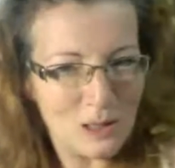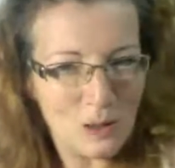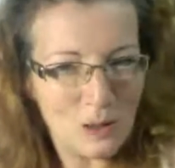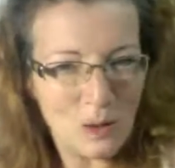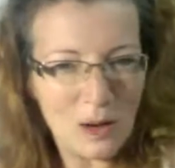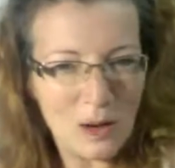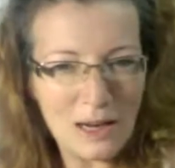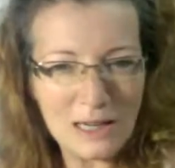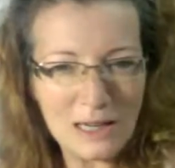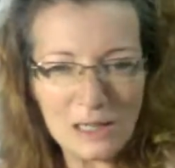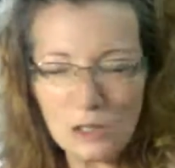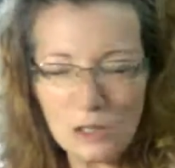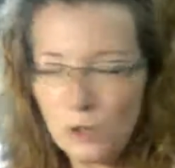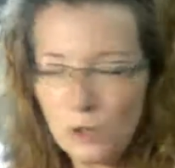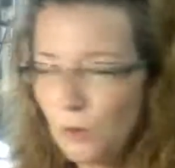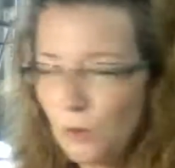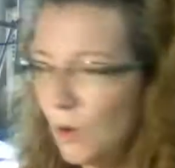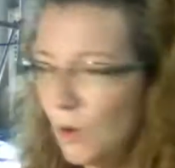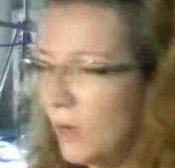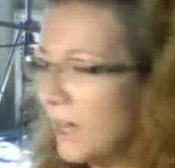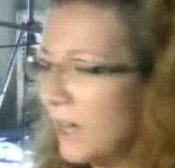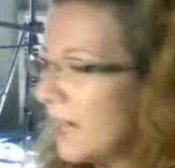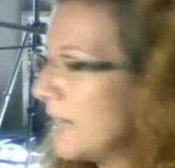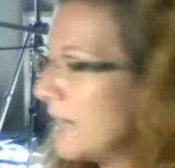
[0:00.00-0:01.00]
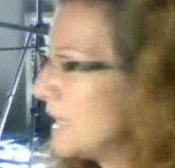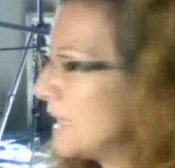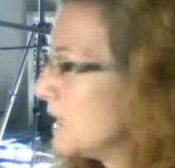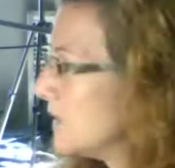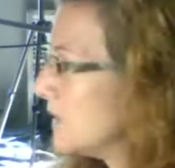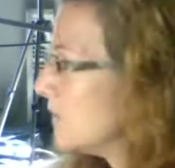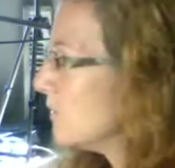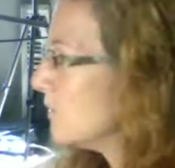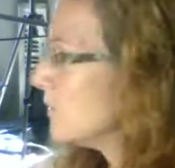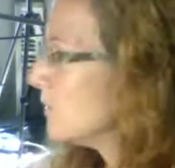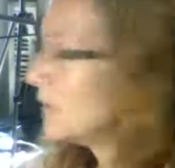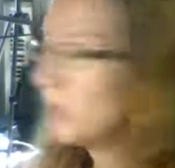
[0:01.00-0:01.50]
I can do all kinds of
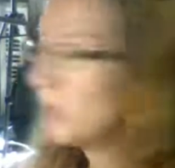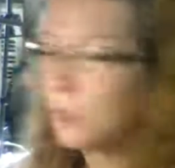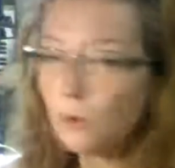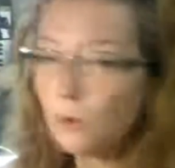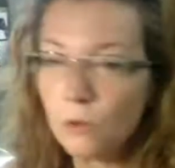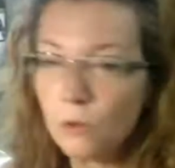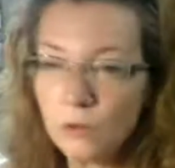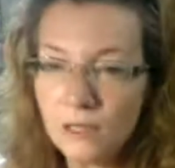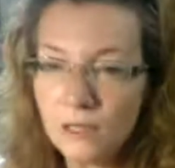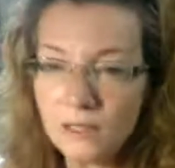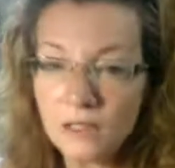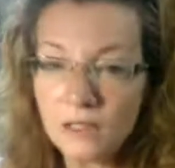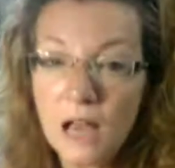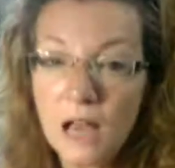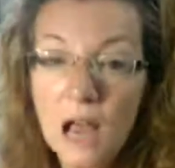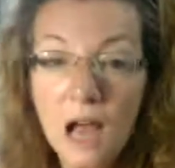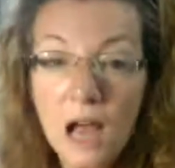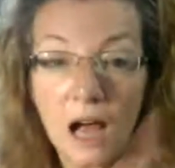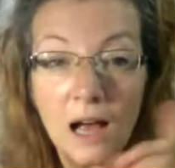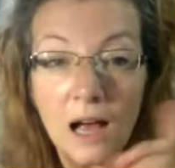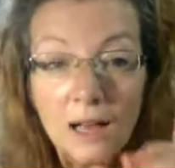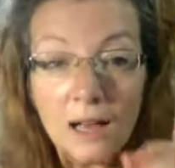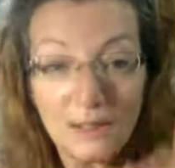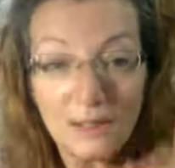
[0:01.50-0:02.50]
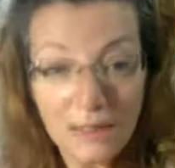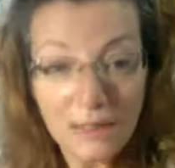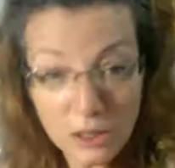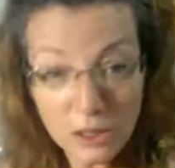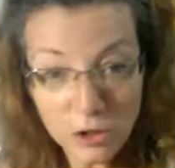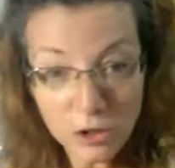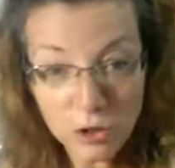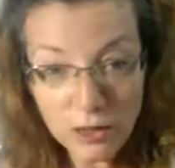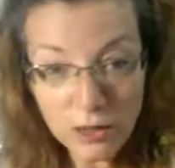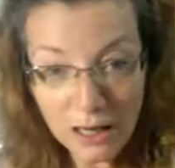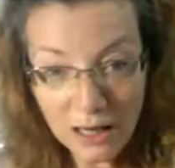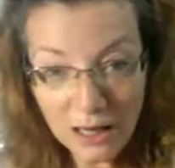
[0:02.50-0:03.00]
really cool things.
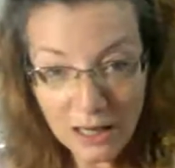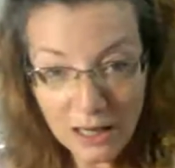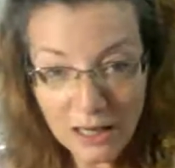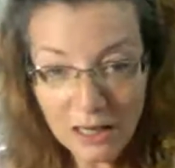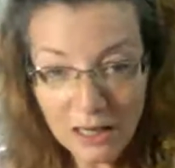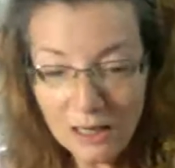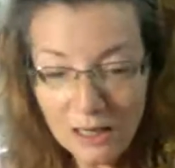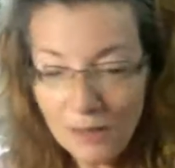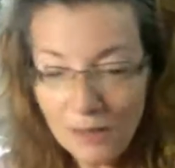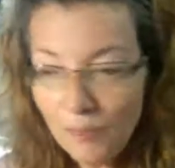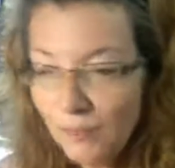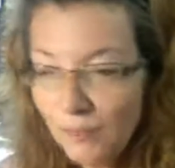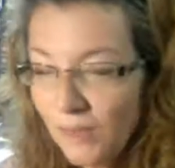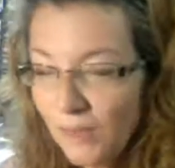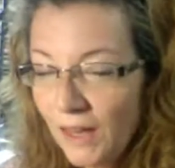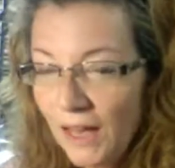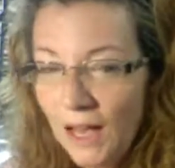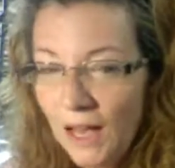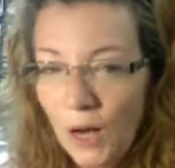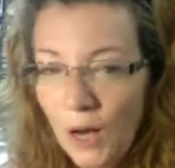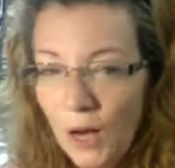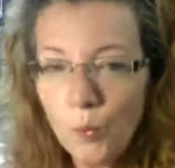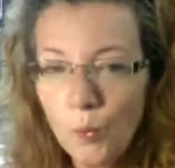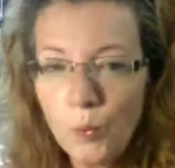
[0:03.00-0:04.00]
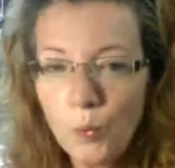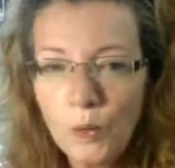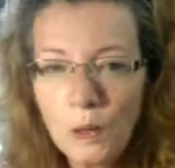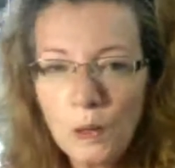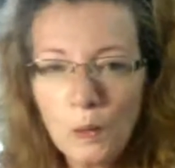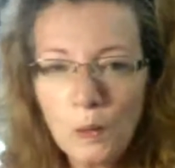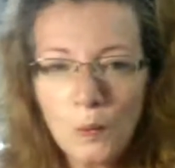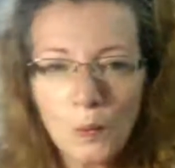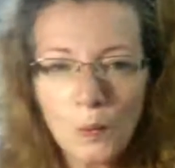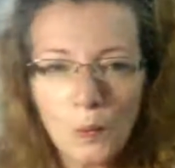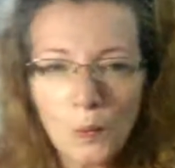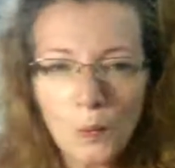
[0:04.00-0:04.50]
Yesterday, we
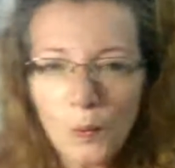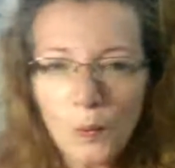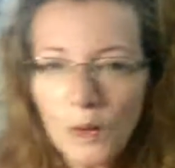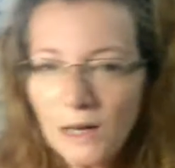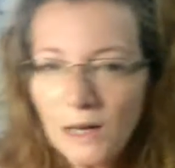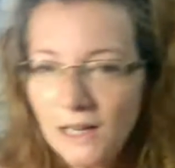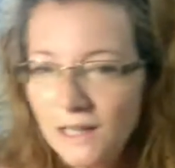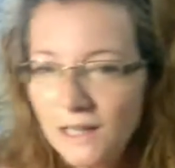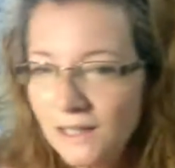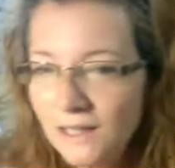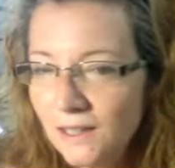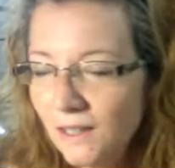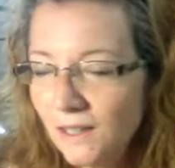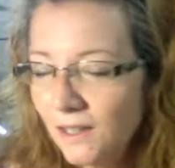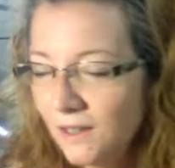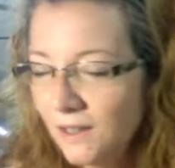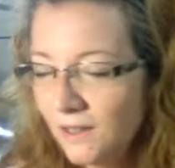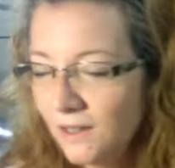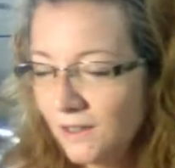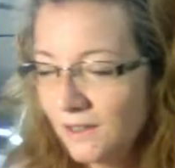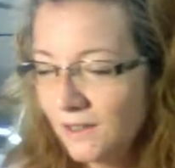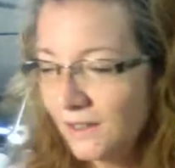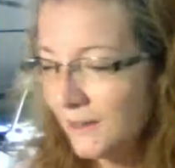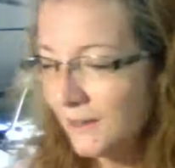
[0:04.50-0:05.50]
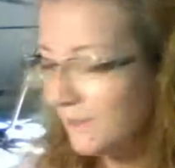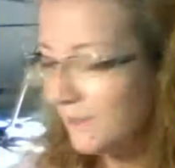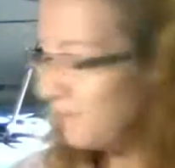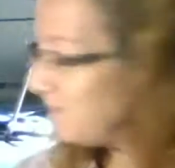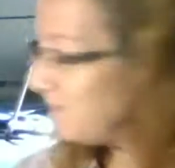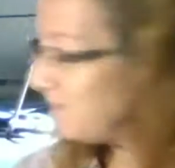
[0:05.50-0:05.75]
were working on